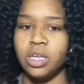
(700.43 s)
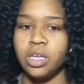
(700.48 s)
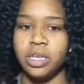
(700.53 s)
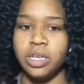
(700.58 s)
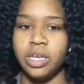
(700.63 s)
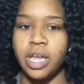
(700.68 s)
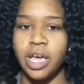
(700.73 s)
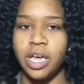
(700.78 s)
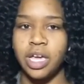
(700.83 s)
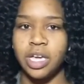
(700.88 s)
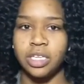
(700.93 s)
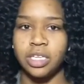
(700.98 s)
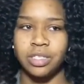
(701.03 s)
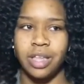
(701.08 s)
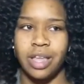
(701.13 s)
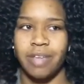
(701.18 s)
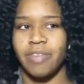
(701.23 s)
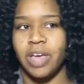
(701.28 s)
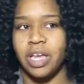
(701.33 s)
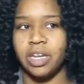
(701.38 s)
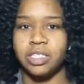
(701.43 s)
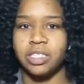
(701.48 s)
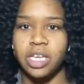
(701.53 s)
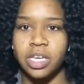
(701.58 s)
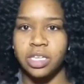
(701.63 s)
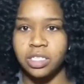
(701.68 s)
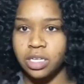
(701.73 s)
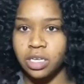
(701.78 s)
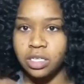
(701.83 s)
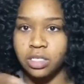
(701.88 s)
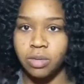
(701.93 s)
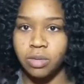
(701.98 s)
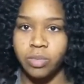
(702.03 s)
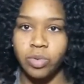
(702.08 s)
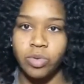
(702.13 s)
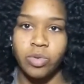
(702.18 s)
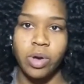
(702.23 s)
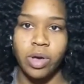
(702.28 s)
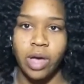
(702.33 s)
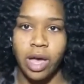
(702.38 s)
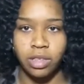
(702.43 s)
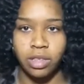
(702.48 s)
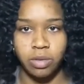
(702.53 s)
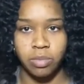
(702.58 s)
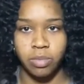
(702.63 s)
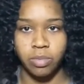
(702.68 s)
days like Valentine's Day or something, you have to,